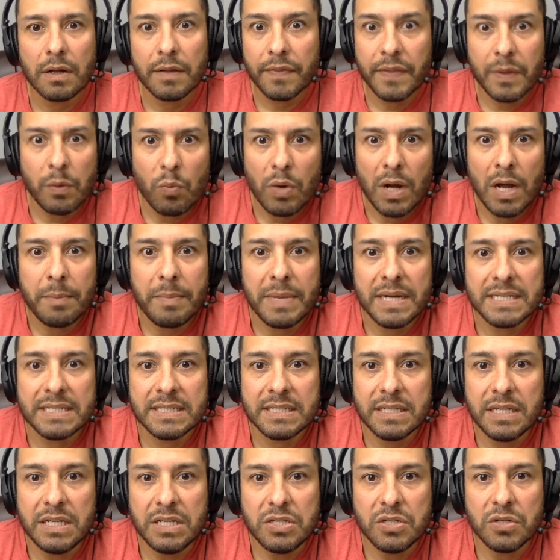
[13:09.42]
Then why am I
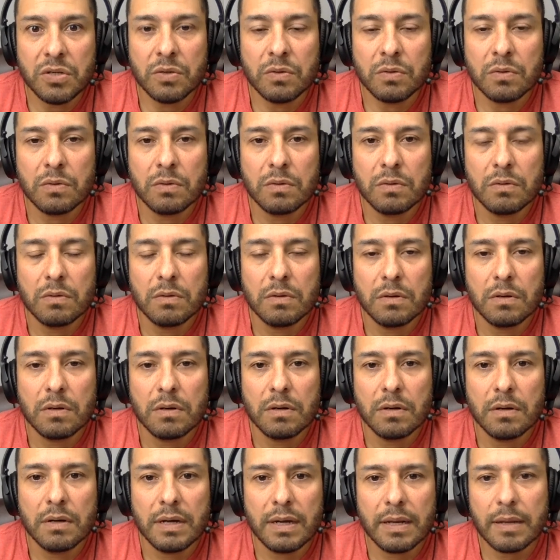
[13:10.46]
seeing you?
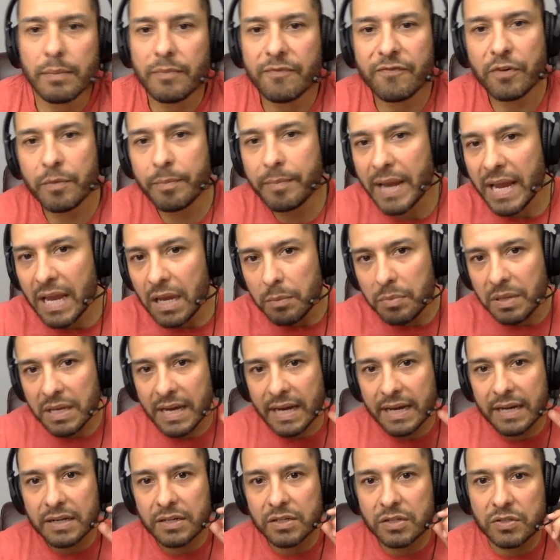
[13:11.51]
For maybe,
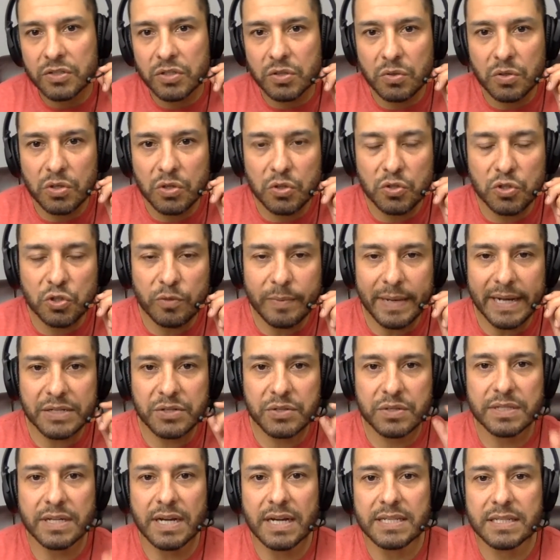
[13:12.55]
I can do YouTube
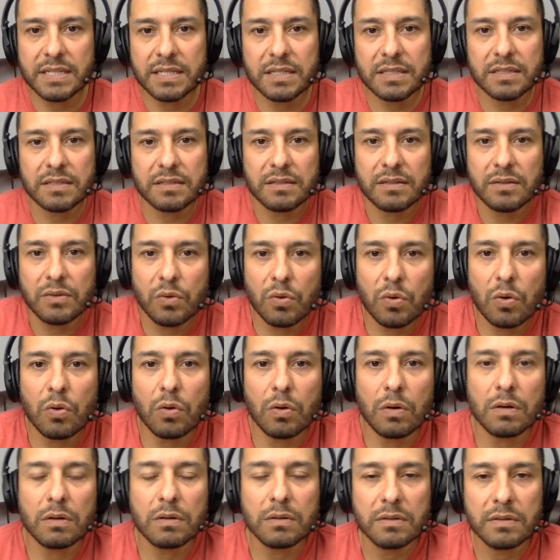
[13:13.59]
exercises,
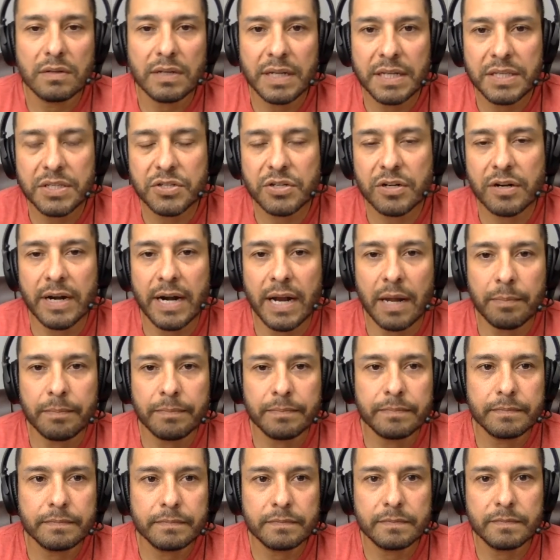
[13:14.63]
Google, Instagram.
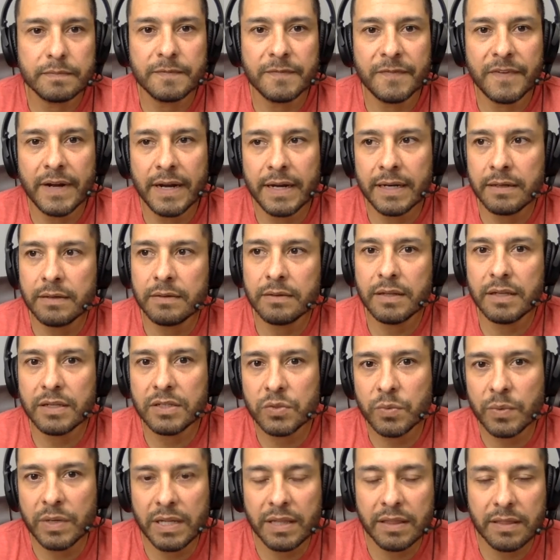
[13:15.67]
Find the
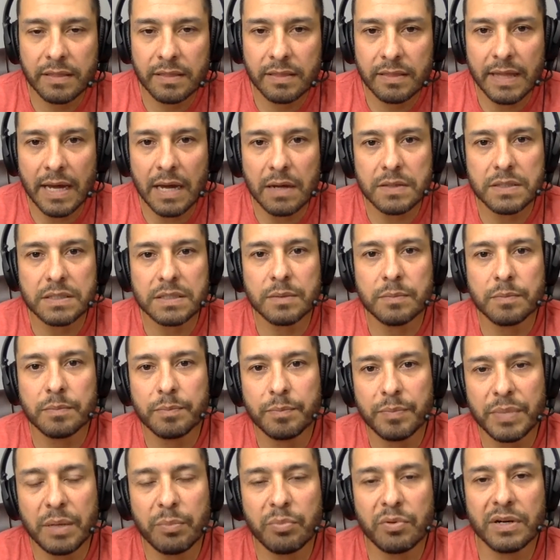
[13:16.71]
20,000
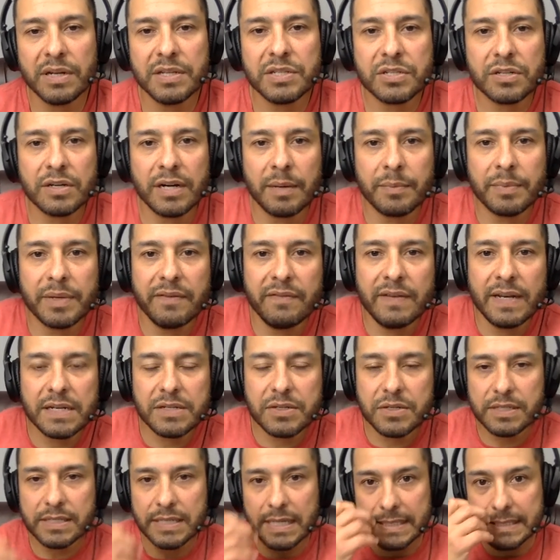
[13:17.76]
people on Instagram giving
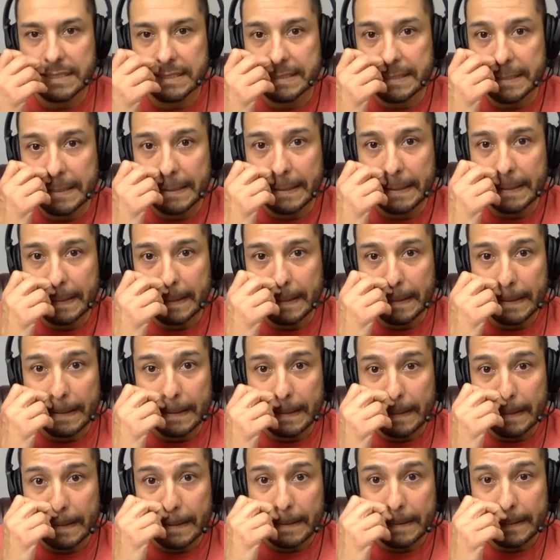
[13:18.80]
exercises.
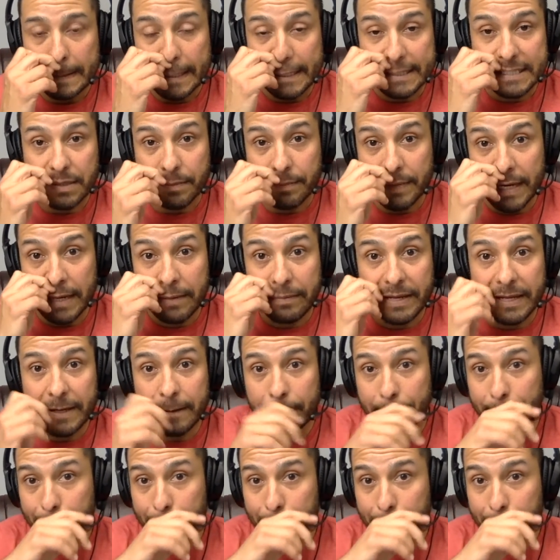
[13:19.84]
That's a maybe.